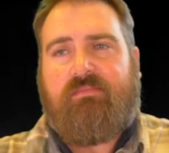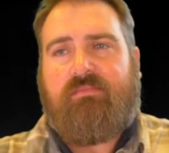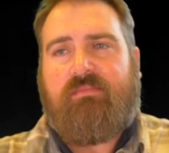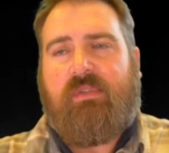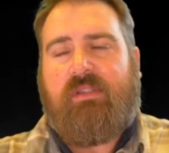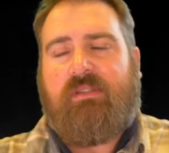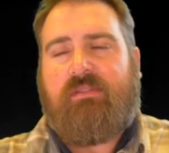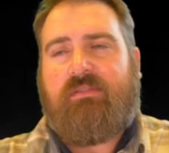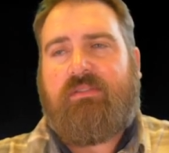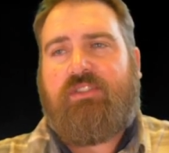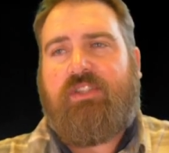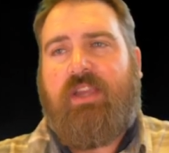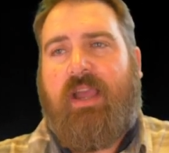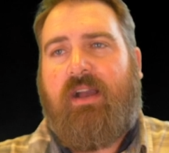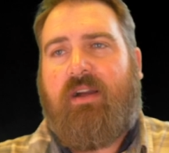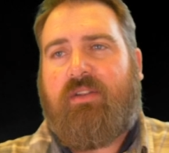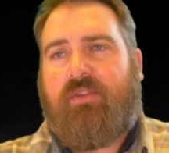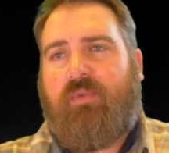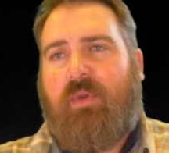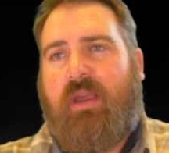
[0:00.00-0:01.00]
A
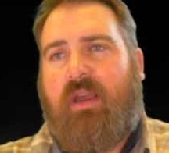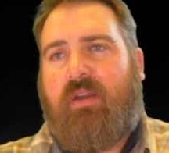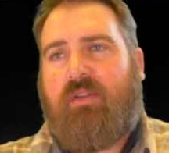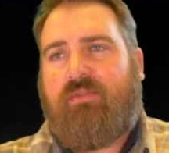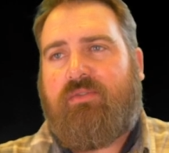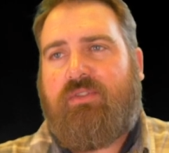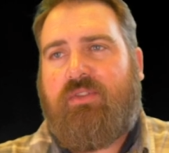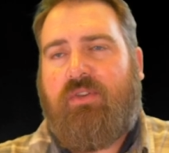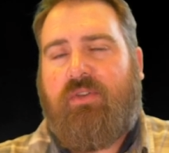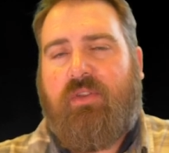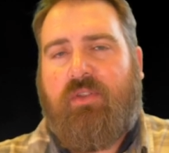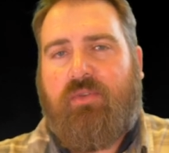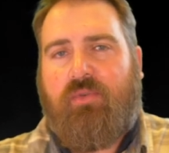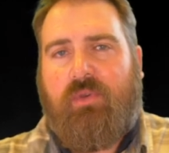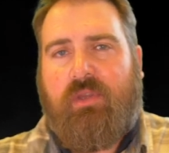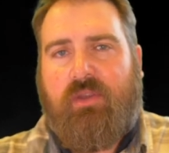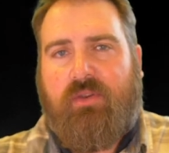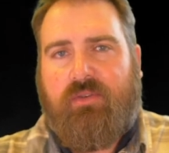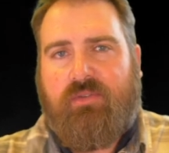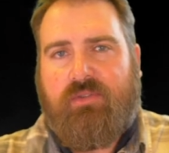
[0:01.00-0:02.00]
child around 2 to
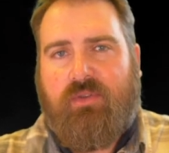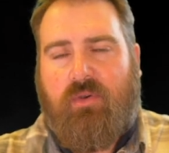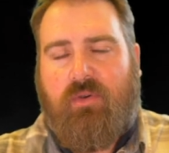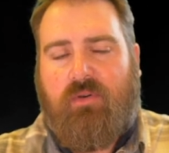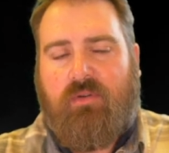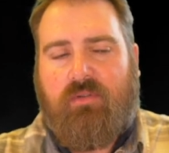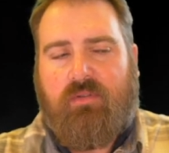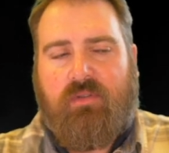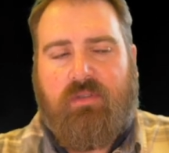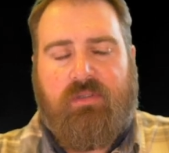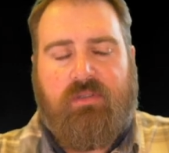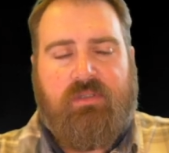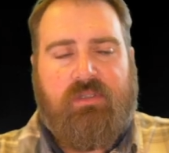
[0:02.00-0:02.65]
3 years old,